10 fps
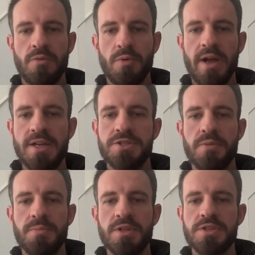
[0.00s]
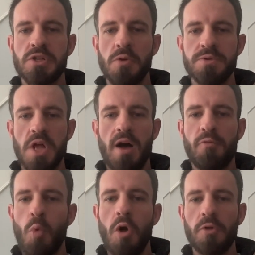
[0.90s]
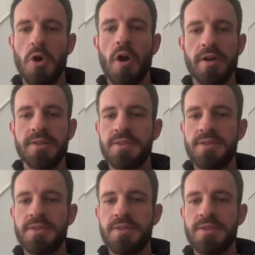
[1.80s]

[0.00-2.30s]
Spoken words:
right? It shouldn't be this closed off walled garden